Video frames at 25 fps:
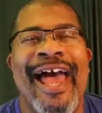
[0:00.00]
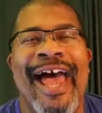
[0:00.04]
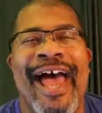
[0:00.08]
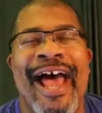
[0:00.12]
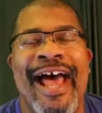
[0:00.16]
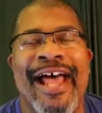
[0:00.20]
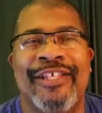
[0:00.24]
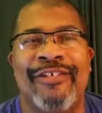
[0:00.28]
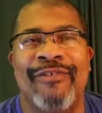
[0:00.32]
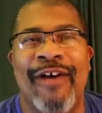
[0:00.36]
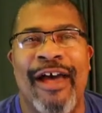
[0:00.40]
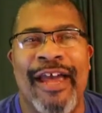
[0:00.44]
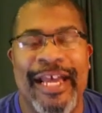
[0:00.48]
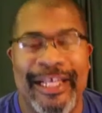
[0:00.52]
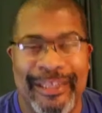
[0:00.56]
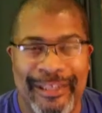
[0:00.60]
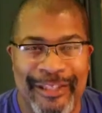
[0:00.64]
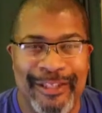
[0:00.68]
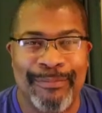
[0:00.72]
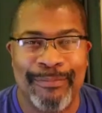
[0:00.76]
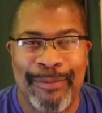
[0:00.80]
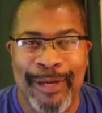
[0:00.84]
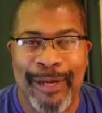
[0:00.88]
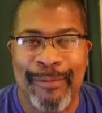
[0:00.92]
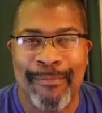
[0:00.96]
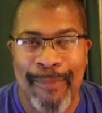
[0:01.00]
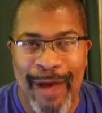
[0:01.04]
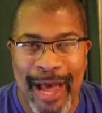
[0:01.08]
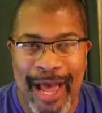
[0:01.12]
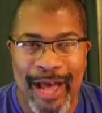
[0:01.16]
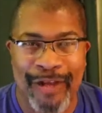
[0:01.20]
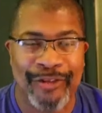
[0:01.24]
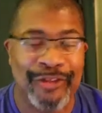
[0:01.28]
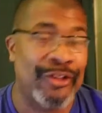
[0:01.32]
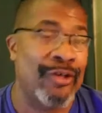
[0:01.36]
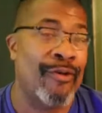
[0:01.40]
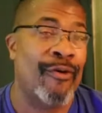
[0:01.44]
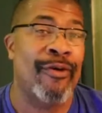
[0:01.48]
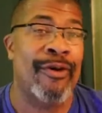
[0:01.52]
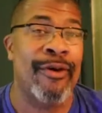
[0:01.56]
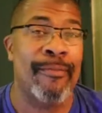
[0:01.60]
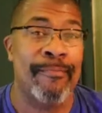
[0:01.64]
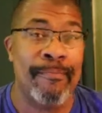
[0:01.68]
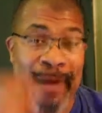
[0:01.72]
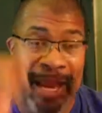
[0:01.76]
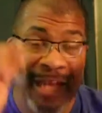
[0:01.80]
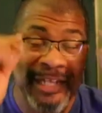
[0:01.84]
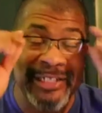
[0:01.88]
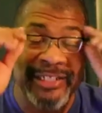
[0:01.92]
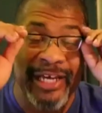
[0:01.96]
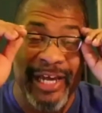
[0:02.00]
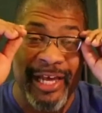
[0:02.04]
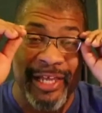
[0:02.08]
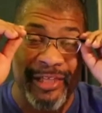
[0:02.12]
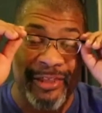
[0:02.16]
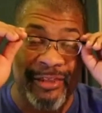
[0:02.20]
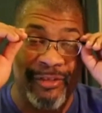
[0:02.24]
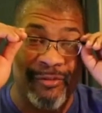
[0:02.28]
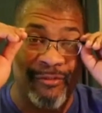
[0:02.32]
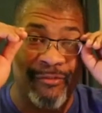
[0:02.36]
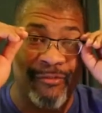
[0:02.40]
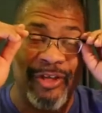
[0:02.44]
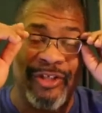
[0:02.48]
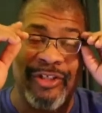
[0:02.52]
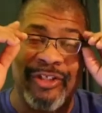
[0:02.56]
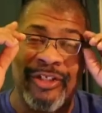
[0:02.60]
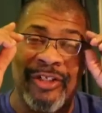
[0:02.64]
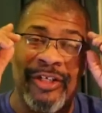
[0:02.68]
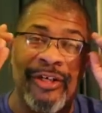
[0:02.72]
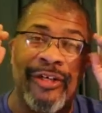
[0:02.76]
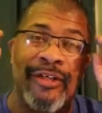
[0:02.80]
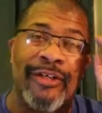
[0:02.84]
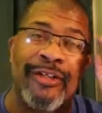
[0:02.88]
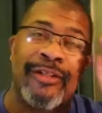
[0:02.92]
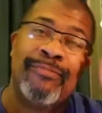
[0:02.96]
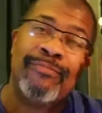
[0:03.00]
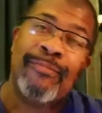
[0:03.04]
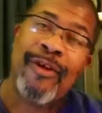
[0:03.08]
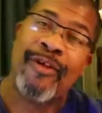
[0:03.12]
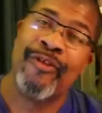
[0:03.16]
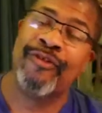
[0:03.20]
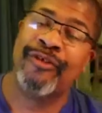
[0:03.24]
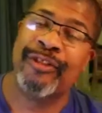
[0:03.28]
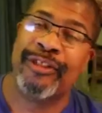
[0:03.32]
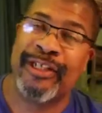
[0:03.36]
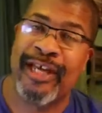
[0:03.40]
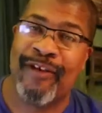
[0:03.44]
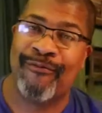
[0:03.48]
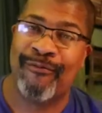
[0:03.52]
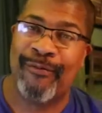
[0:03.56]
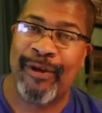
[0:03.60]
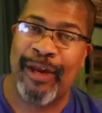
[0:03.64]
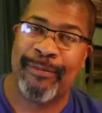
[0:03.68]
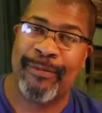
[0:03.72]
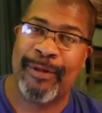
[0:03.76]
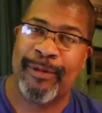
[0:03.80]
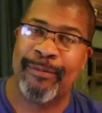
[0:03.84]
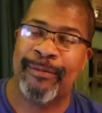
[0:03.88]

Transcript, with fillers: And so I hit this big milestone May 10th, which is Mother's Day for many